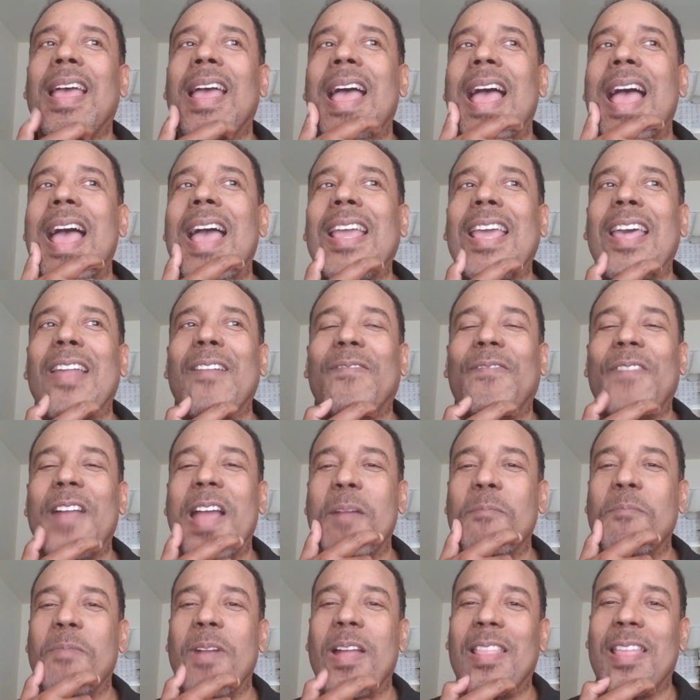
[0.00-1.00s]
I got a
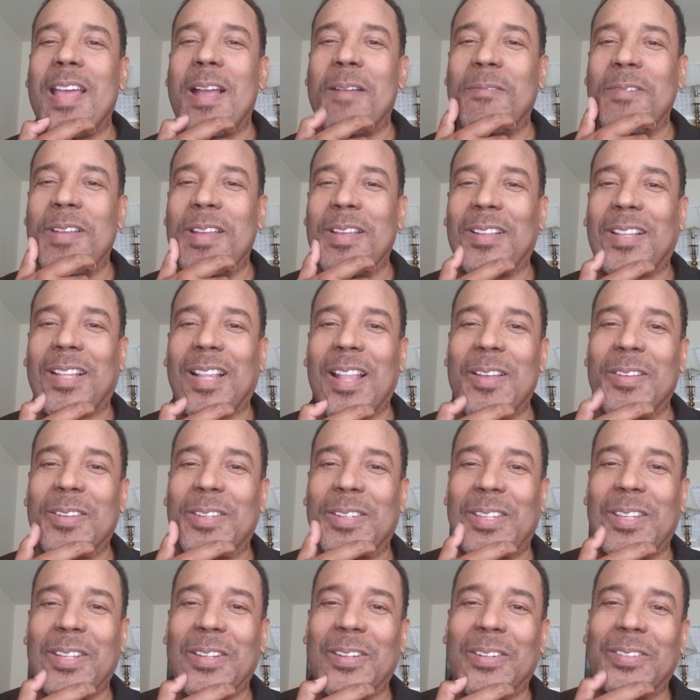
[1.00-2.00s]
frat brother I'm real
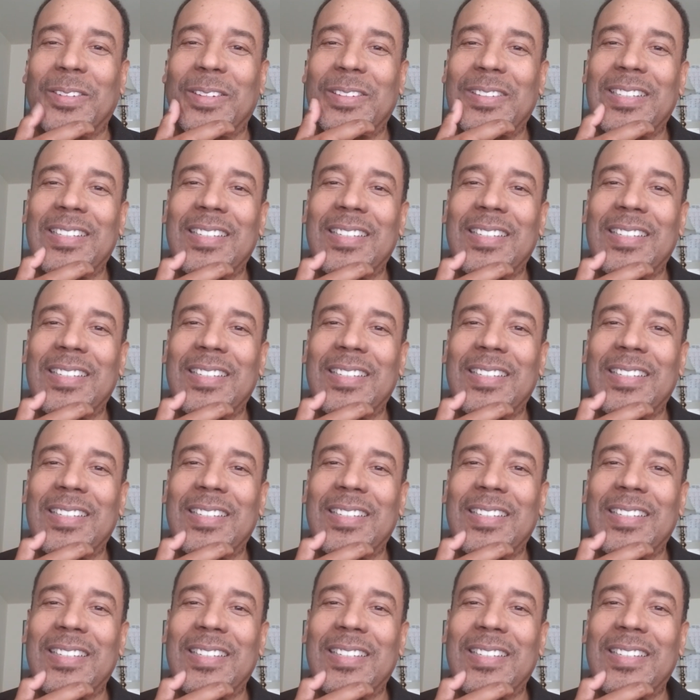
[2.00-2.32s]
close to.